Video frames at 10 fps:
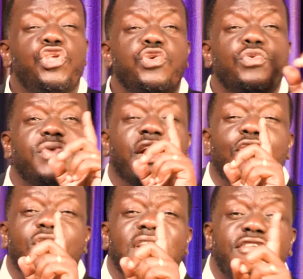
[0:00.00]
You
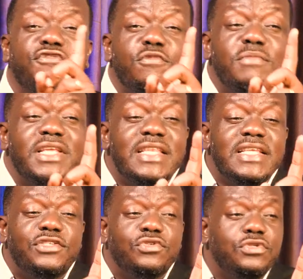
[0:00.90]
recognize from the
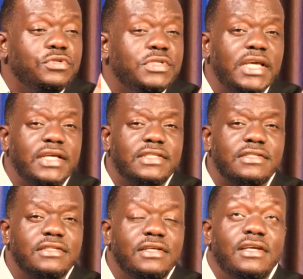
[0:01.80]
little you
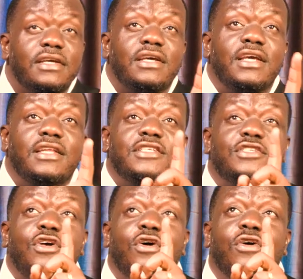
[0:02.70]
get, it
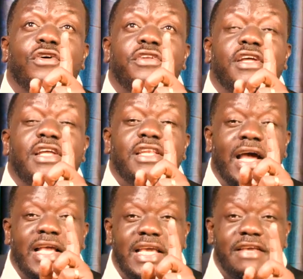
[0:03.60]
is God
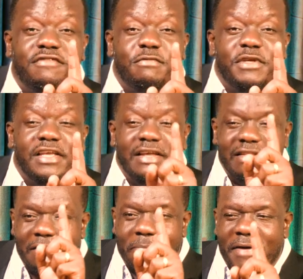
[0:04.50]
that gives me
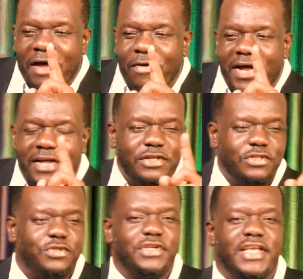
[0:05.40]
the power
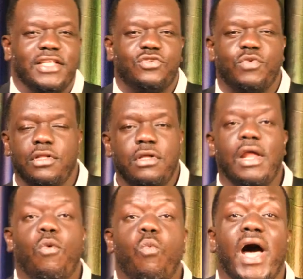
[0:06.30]
to get well.
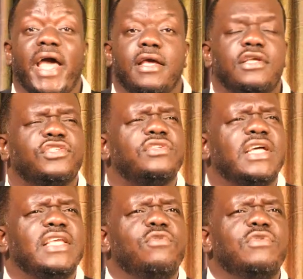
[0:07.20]
Now, why? So
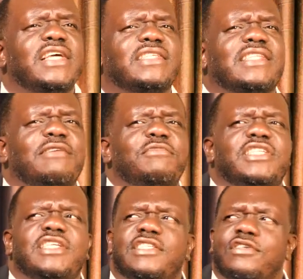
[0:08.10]
that he will
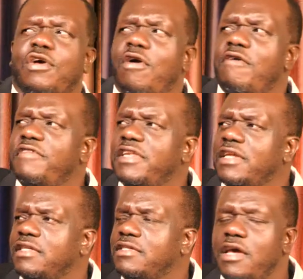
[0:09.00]
establish his
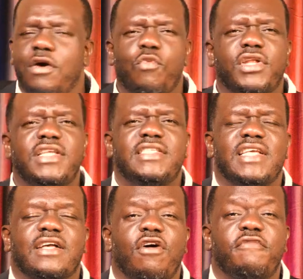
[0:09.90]
covenant. What is
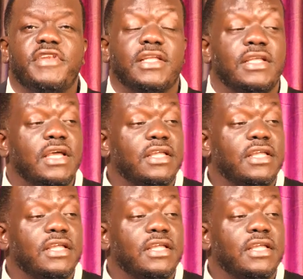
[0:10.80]
the covenant?